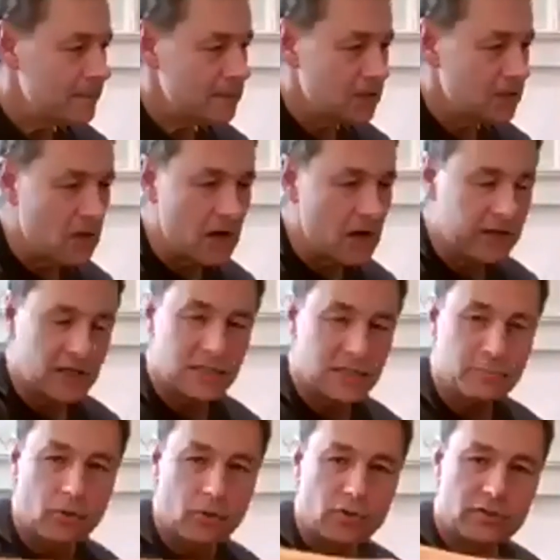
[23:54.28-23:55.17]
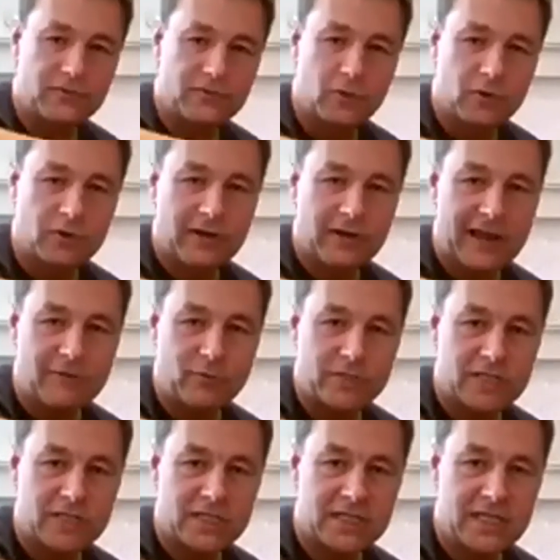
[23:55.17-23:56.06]
The long exposure photograph
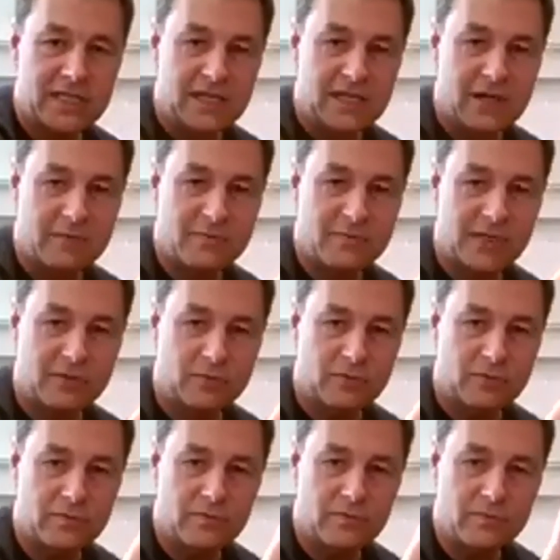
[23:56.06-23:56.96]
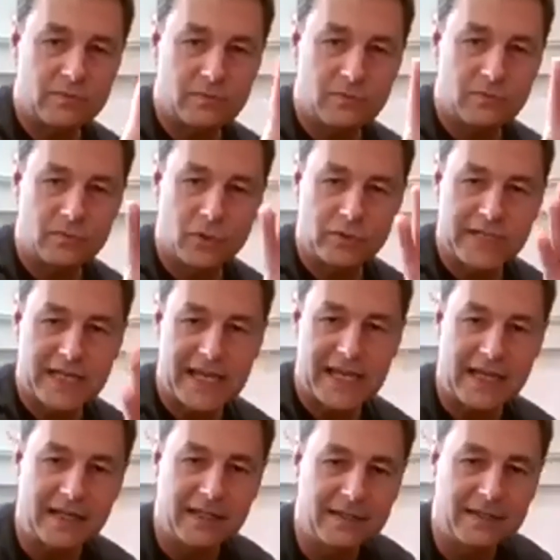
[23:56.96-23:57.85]
would see the object
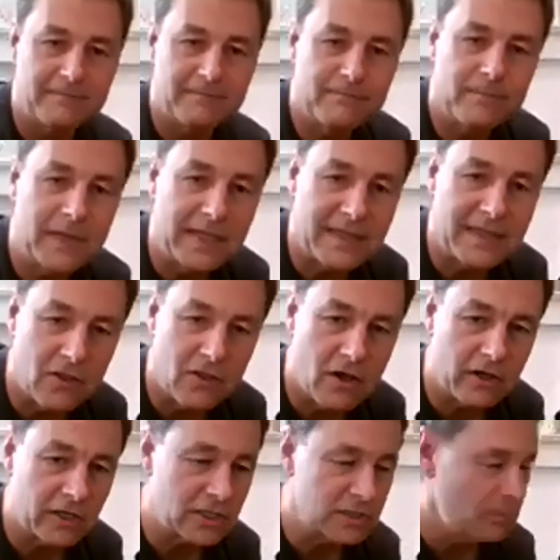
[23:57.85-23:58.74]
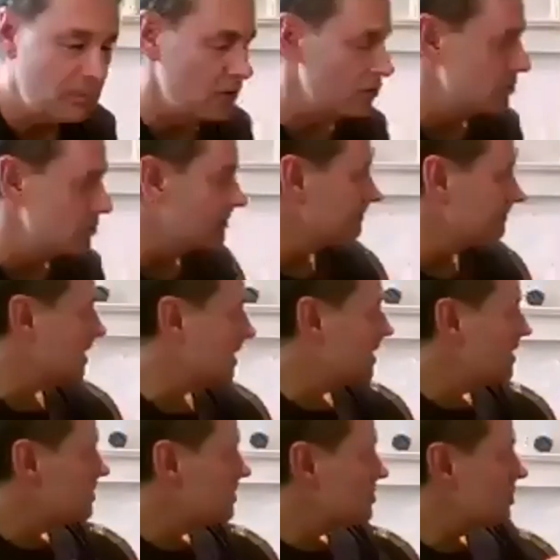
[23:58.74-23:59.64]
rotate in that long exposure.
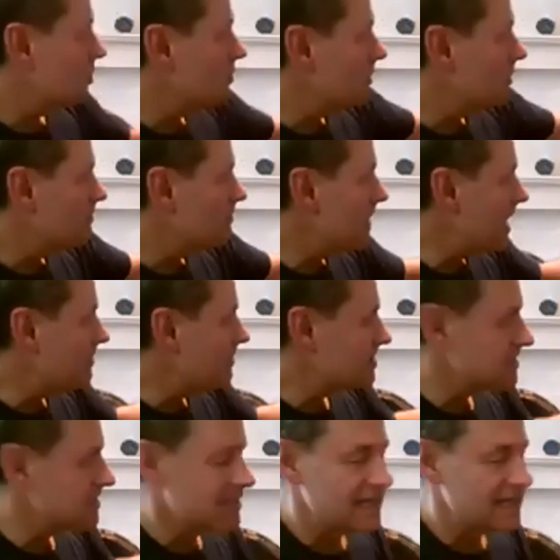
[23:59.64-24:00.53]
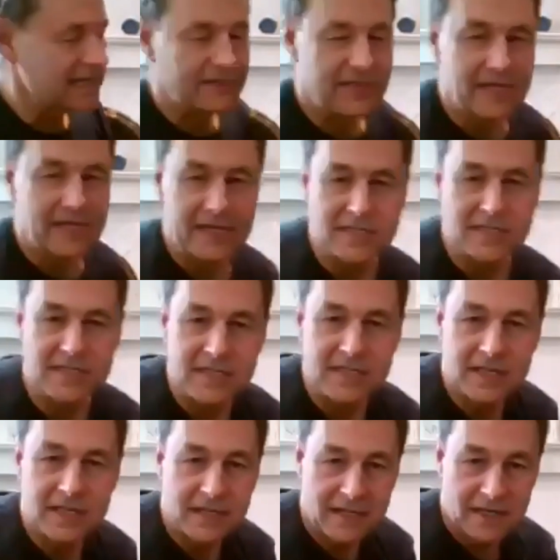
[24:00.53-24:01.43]
So mounts like
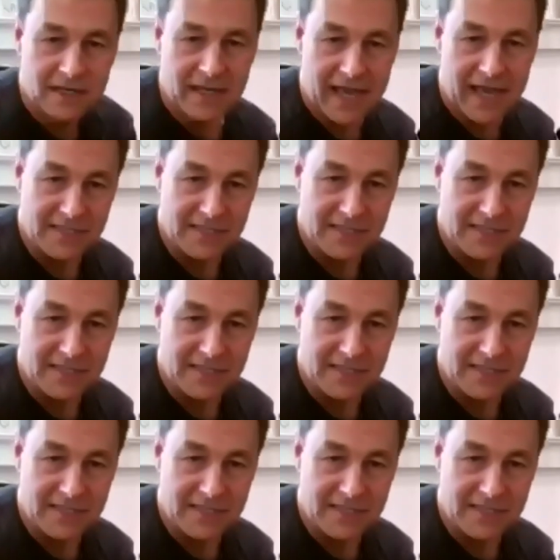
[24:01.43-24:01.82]
this, as